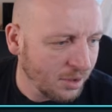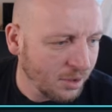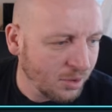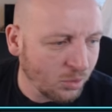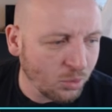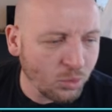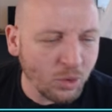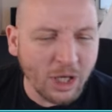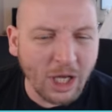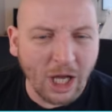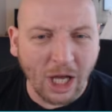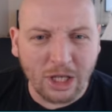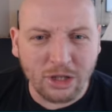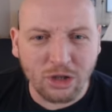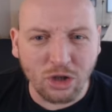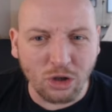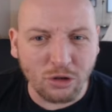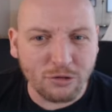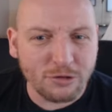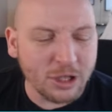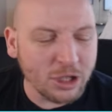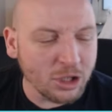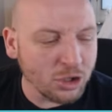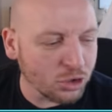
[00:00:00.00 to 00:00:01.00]
We had
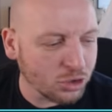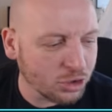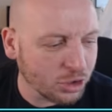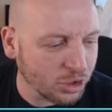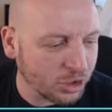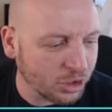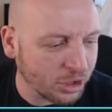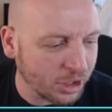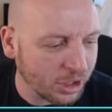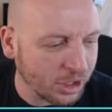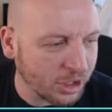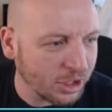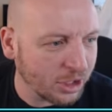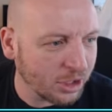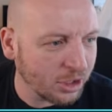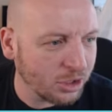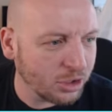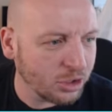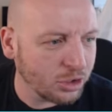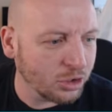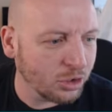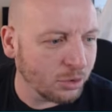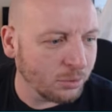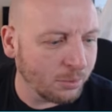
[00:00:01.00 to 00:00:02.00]
already looked at the
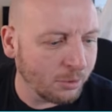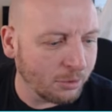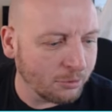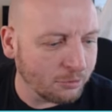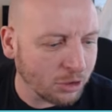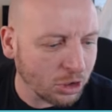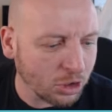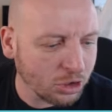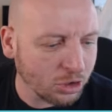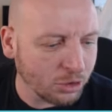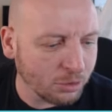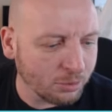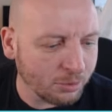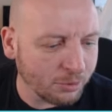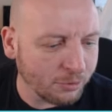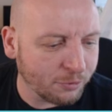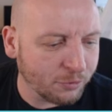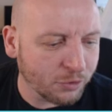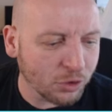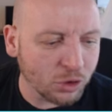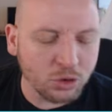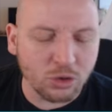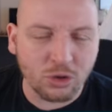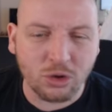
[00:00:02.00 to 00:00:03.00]
young Moroccan with
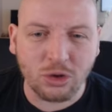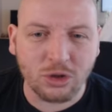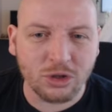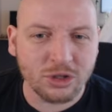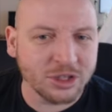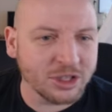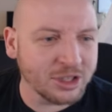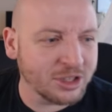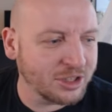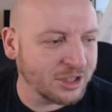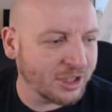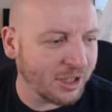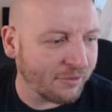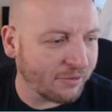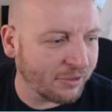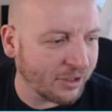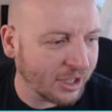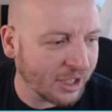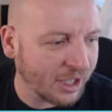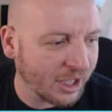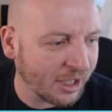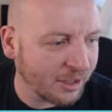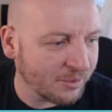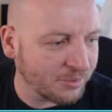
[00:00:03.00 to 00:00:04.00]
4 goals in 7
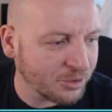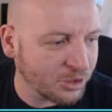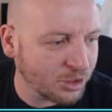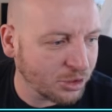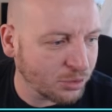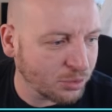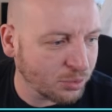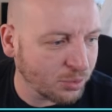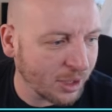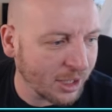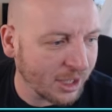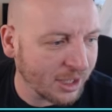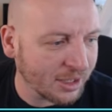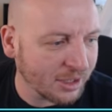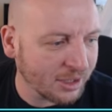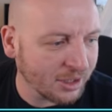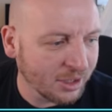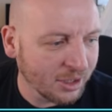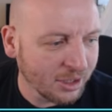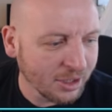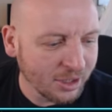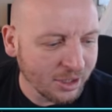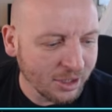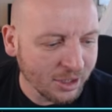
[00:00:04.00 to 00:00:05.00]
games as well.
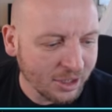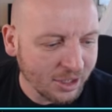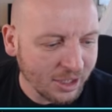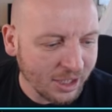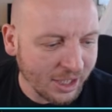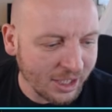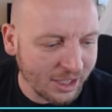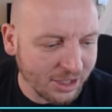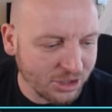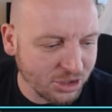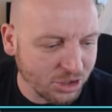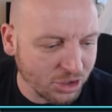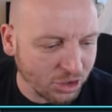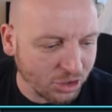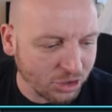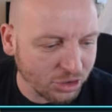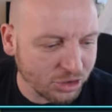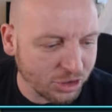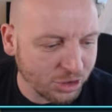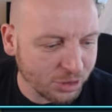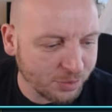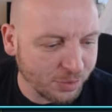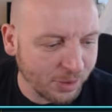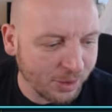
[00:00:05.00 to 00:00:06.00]

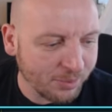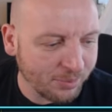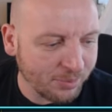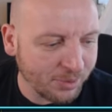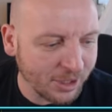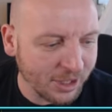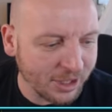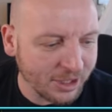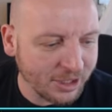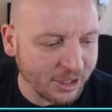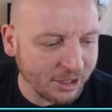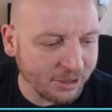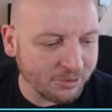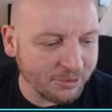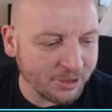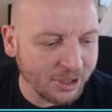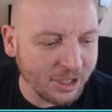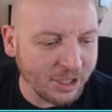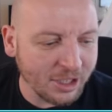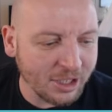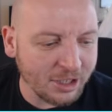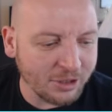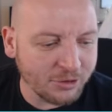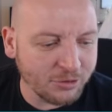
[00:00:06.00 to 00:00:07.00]
Sort has been playing down
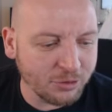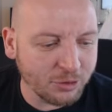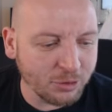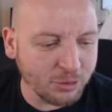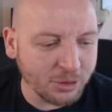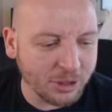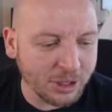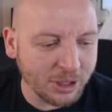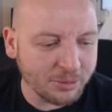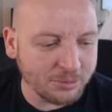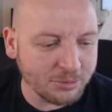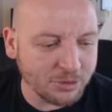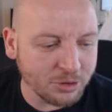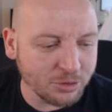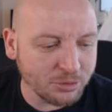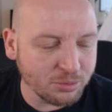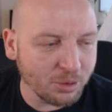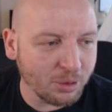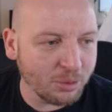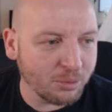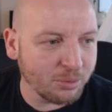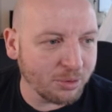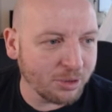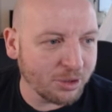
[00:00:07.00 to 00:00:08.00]
there the last few games as
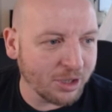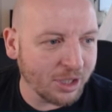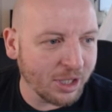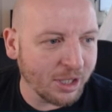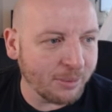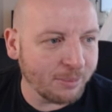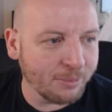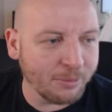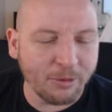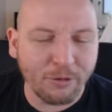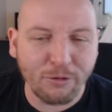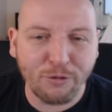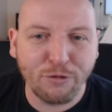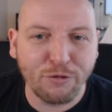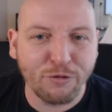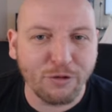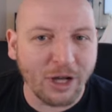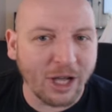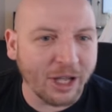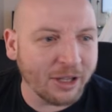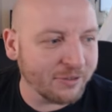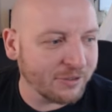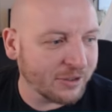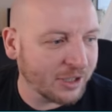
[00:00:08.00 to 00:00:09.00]
well with
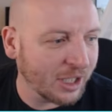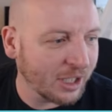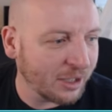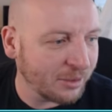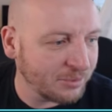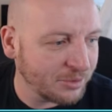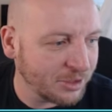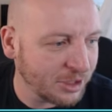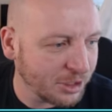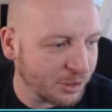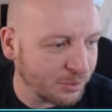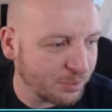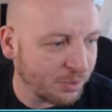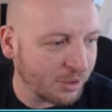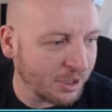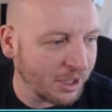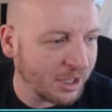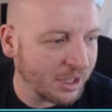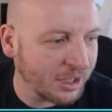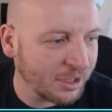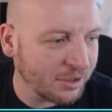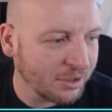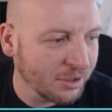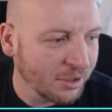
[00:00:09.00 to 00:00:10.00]
5 games he's
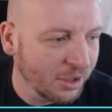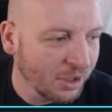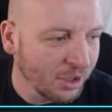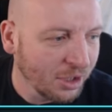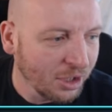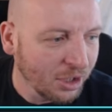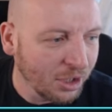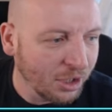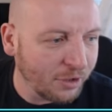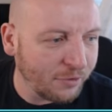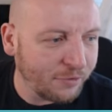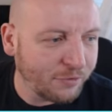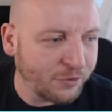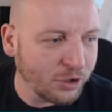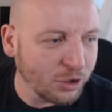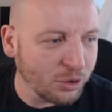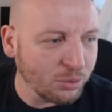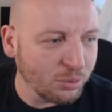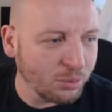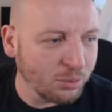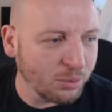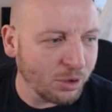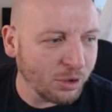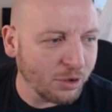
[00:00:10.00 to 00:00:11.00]
played. A
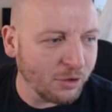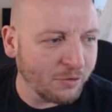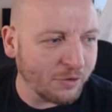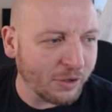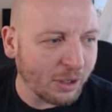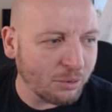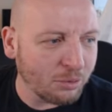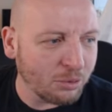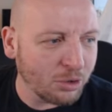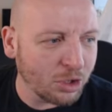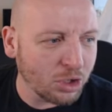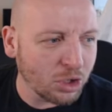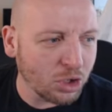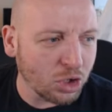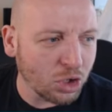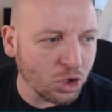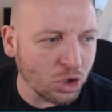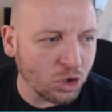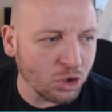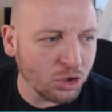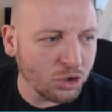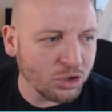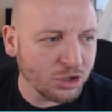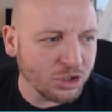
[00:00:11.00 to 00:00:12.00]
few of our
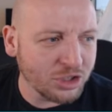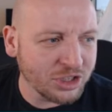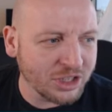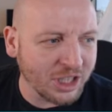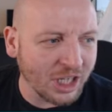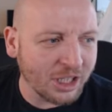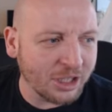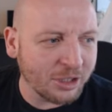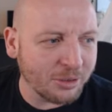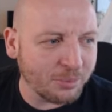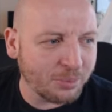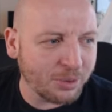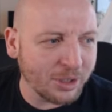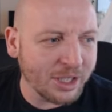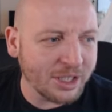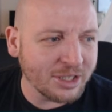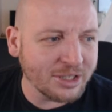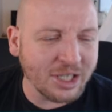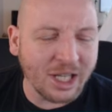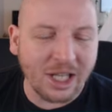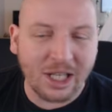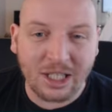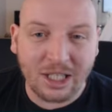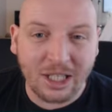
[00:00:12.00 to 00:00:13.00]
long-standing players
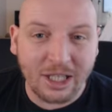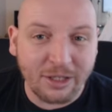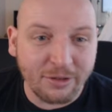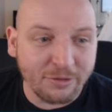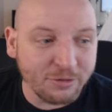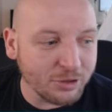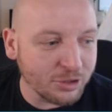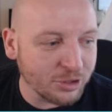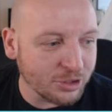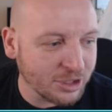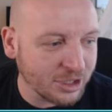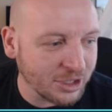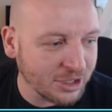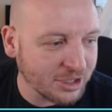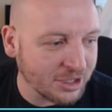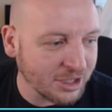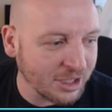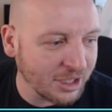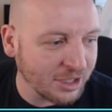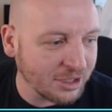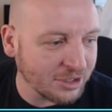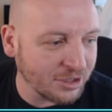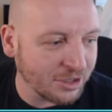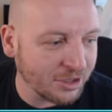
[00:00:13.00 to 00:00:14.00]
are leaving us this
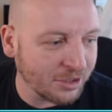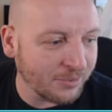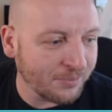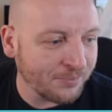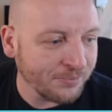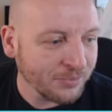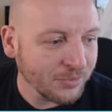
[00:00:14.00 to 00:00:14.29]
season.